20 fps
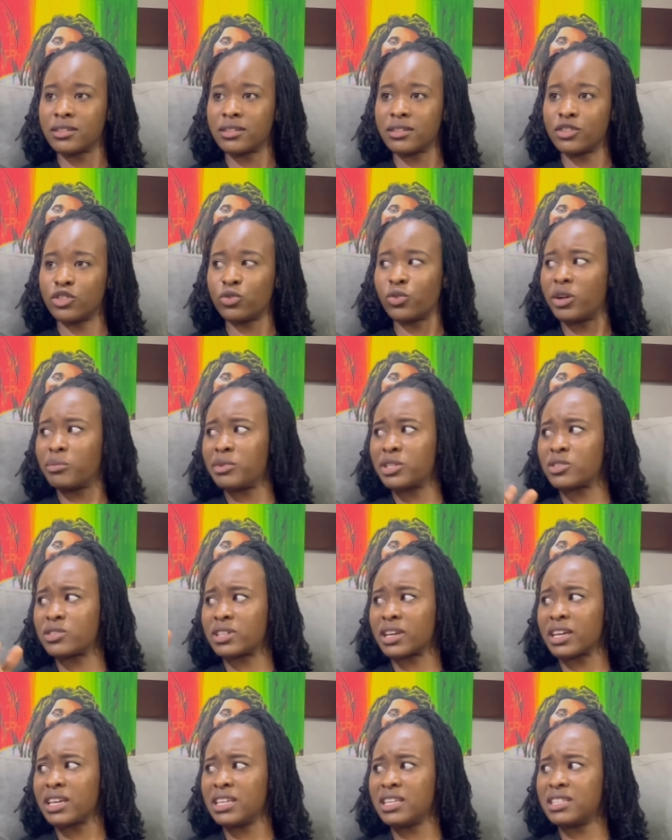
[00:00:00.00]
Do you want me to
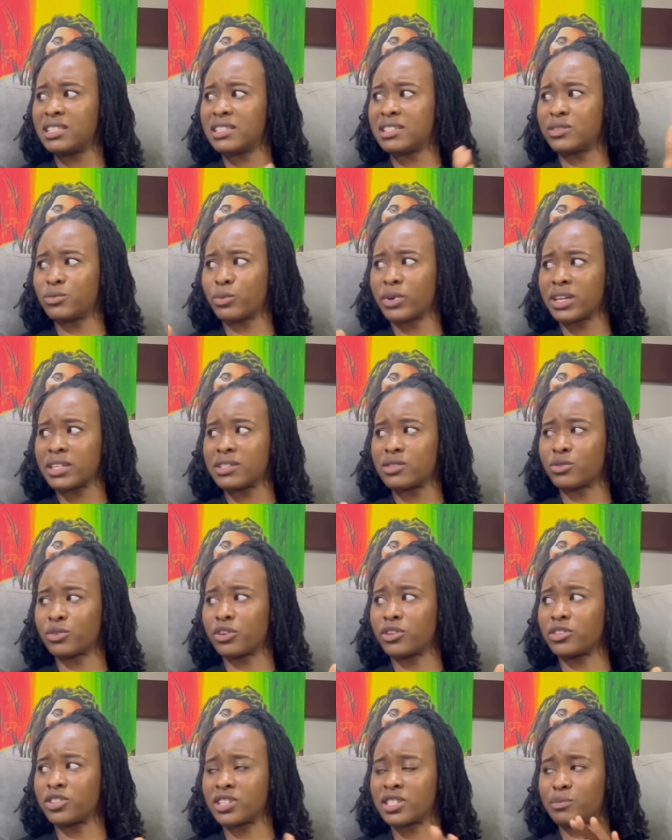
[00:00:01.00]
say be... east, west, or
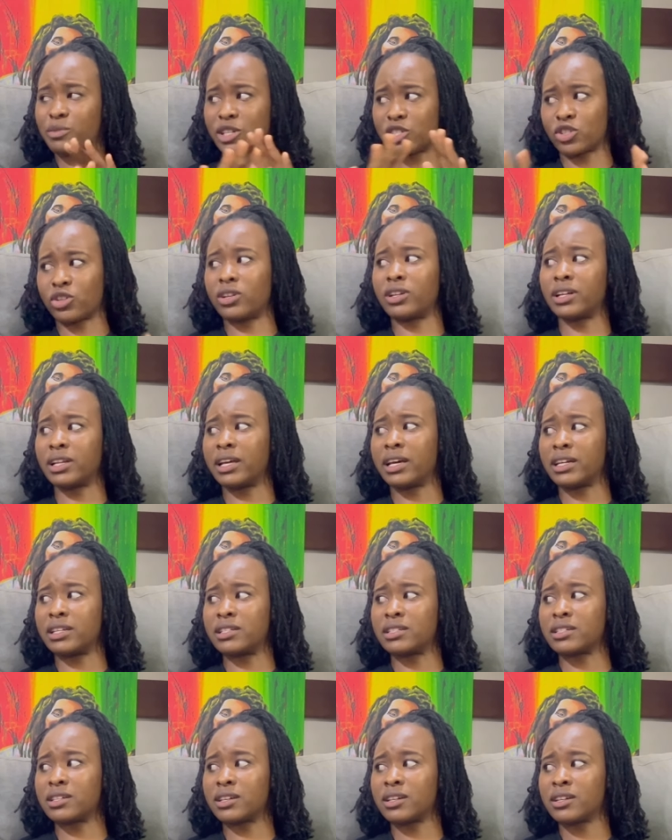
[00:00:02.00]
just Mashonaland?